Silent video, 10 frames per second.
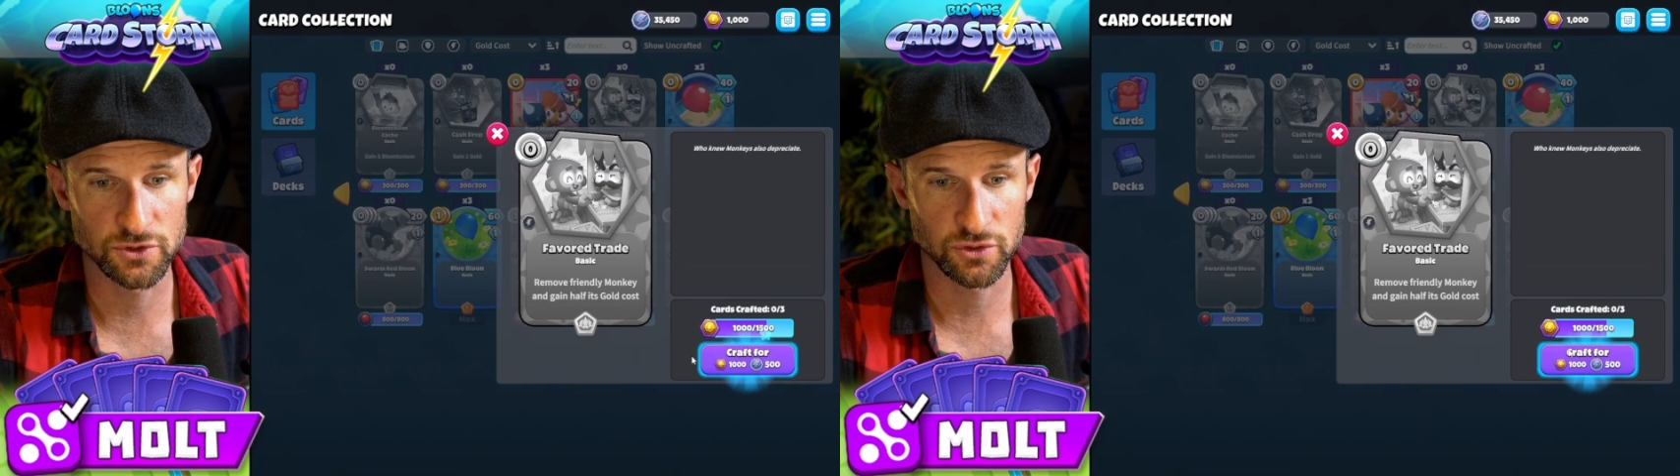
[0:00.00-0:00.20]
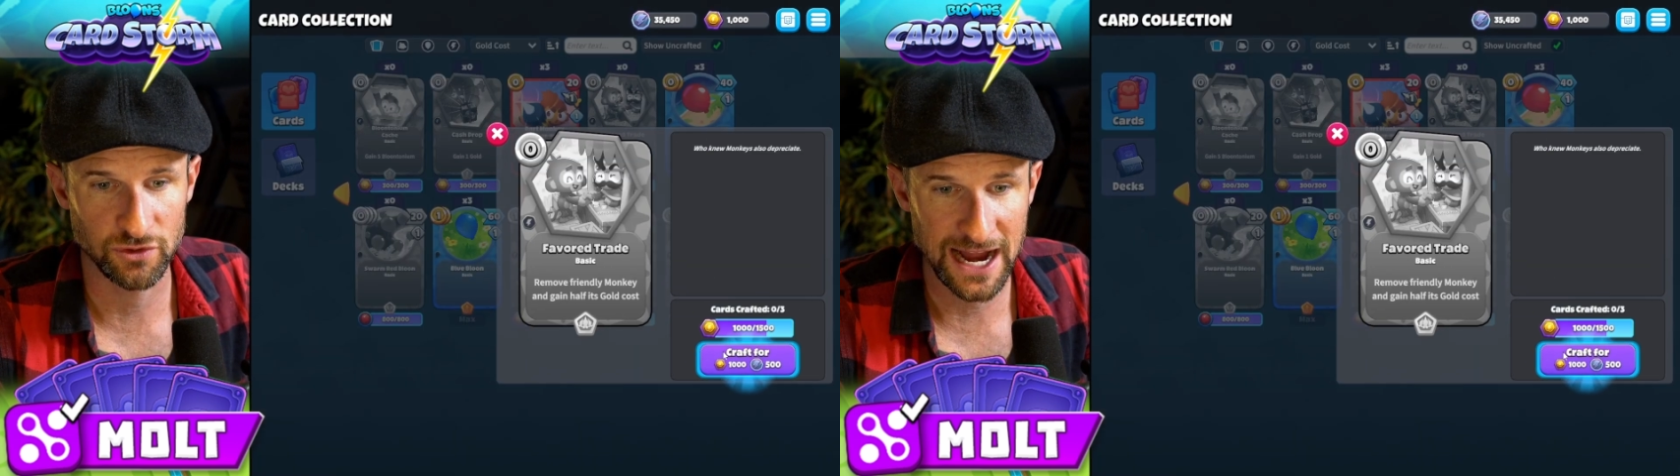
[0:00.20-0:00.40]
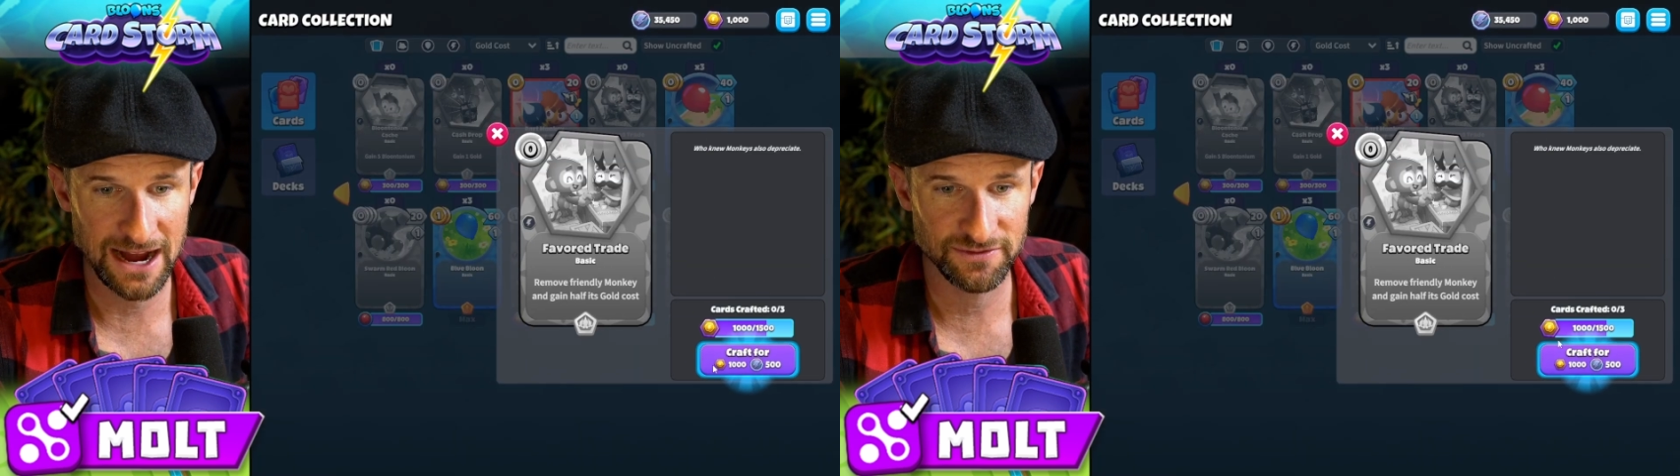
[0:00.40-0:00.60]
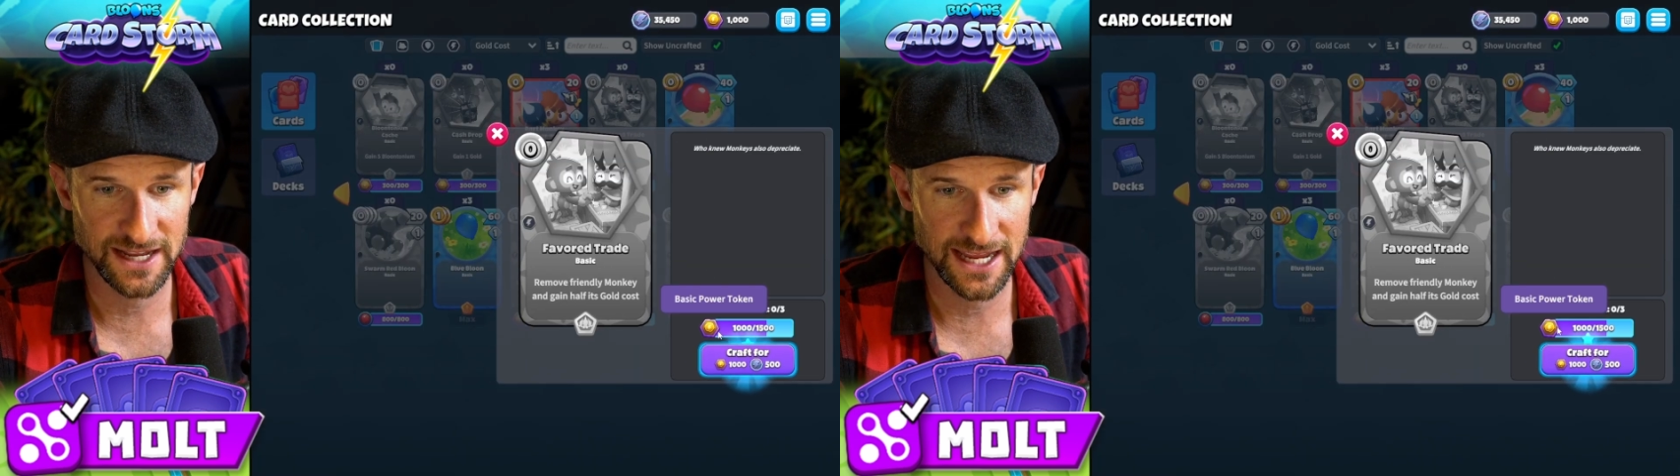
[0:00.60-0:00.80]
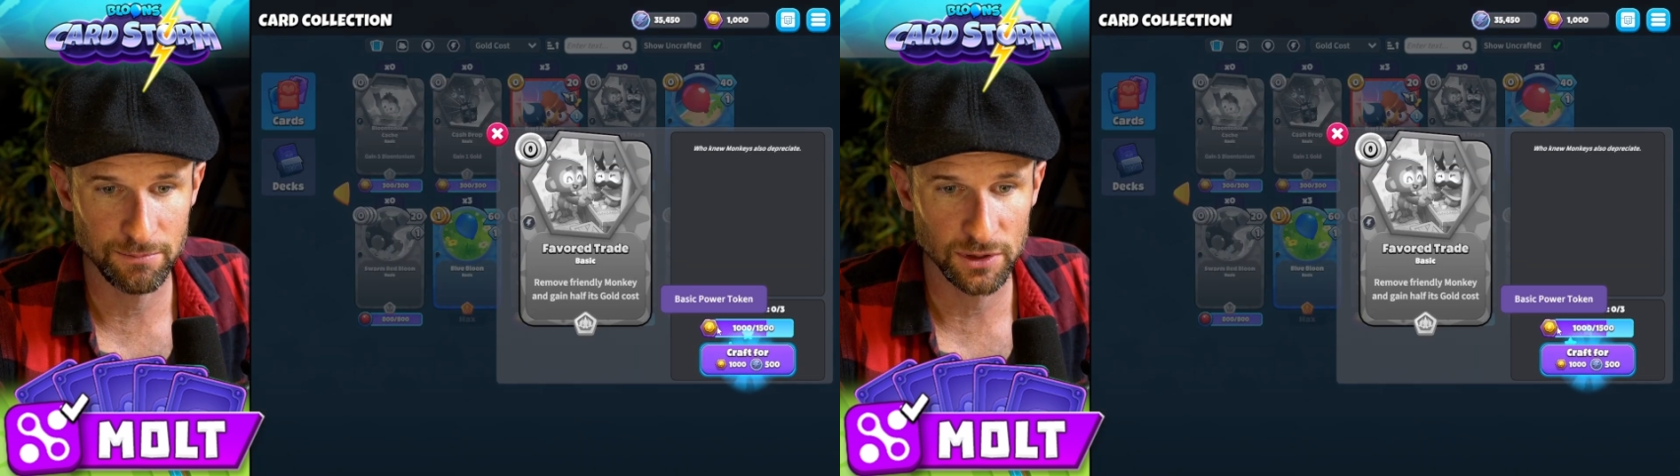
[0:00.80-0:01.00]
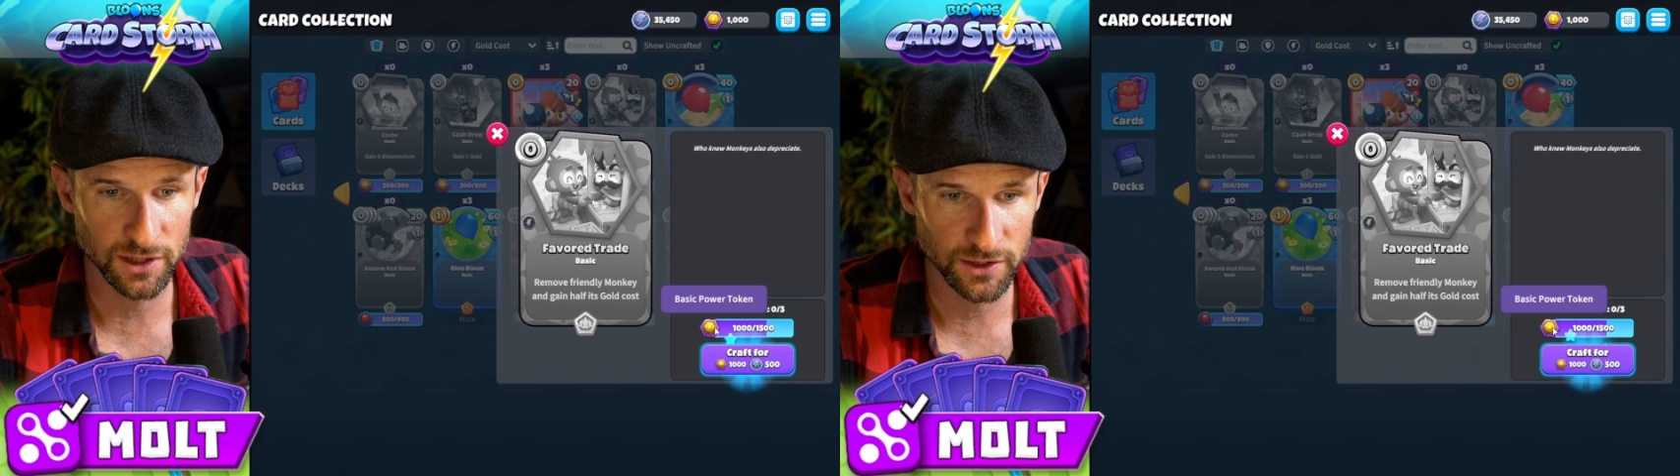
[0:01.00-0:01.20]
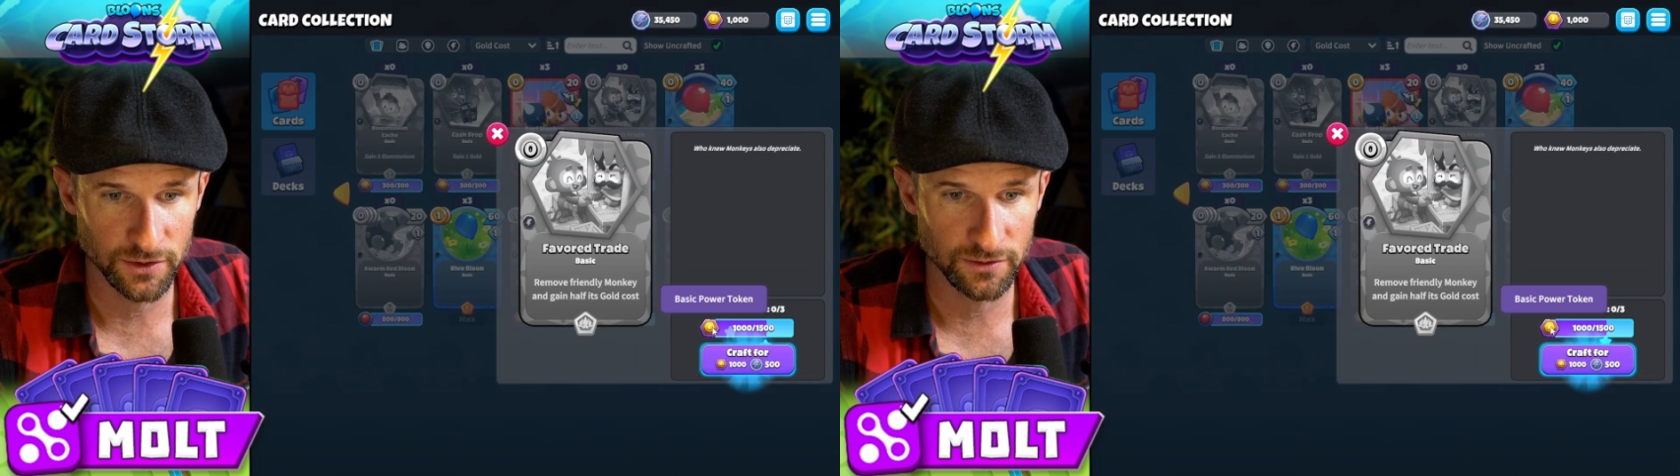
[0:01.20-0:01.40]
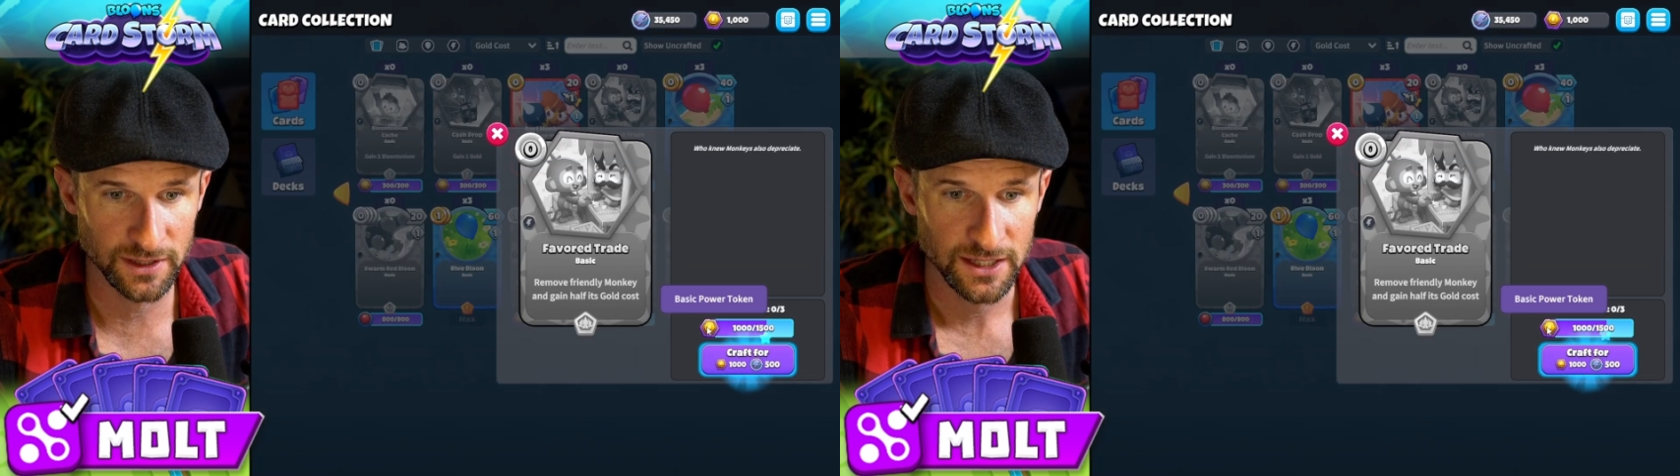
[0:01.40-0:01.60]
craft a
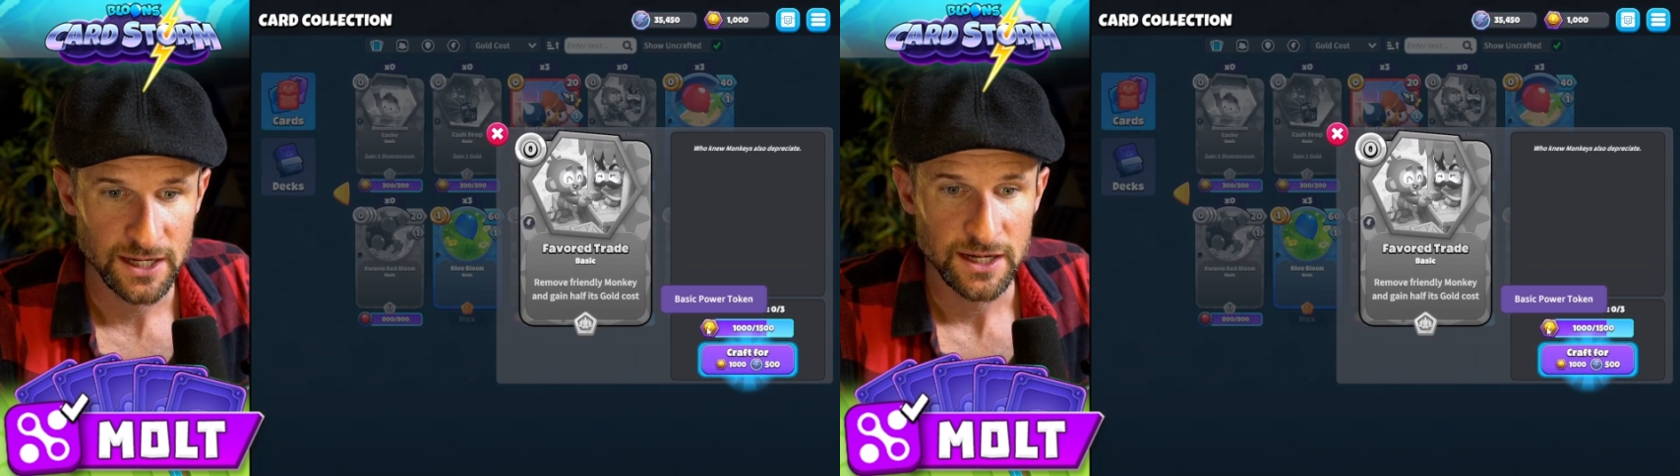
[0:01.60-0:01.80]
balloon,